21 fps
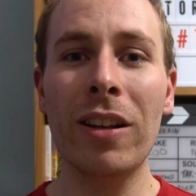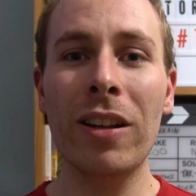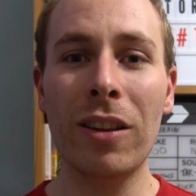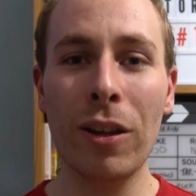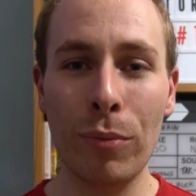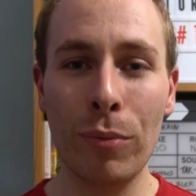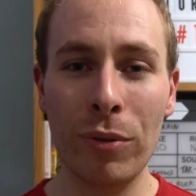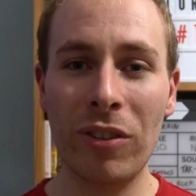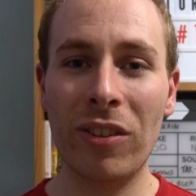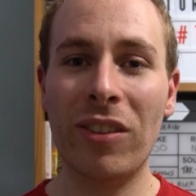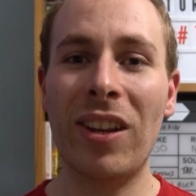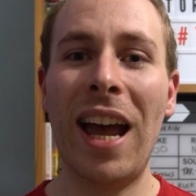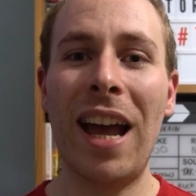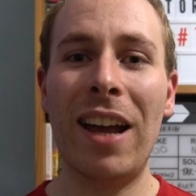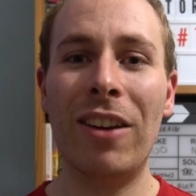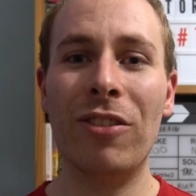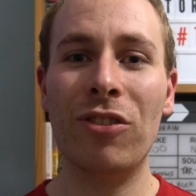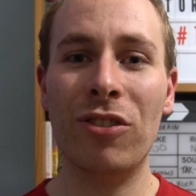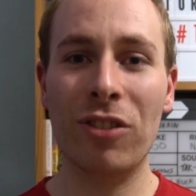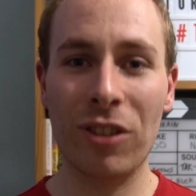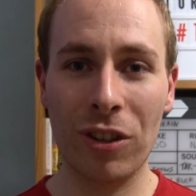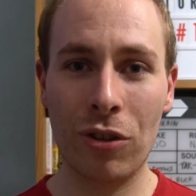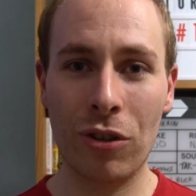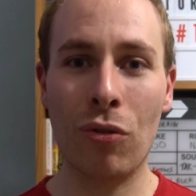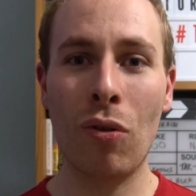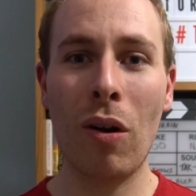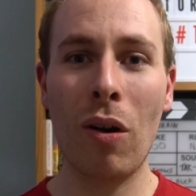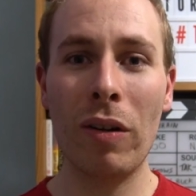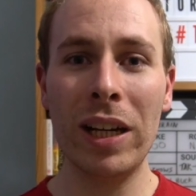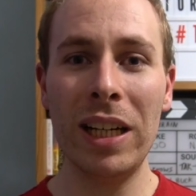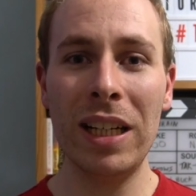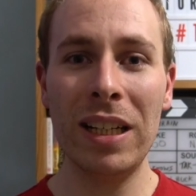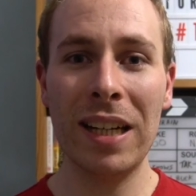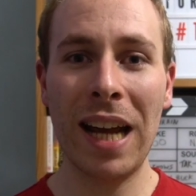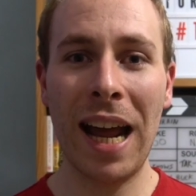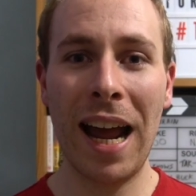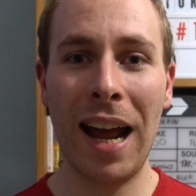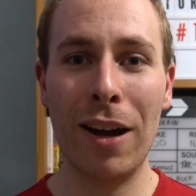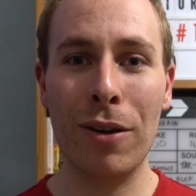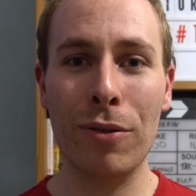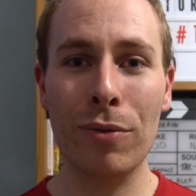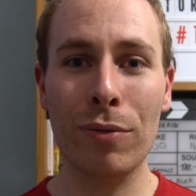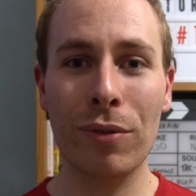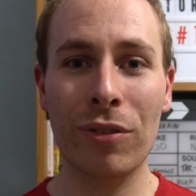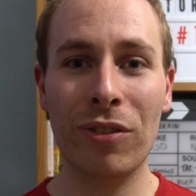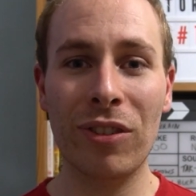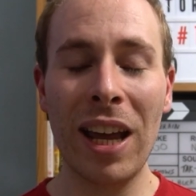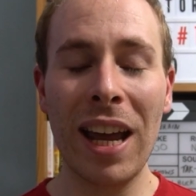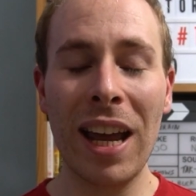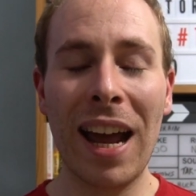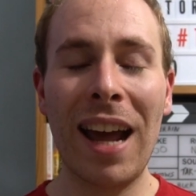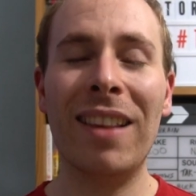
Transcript: that was attached to Grindhouse.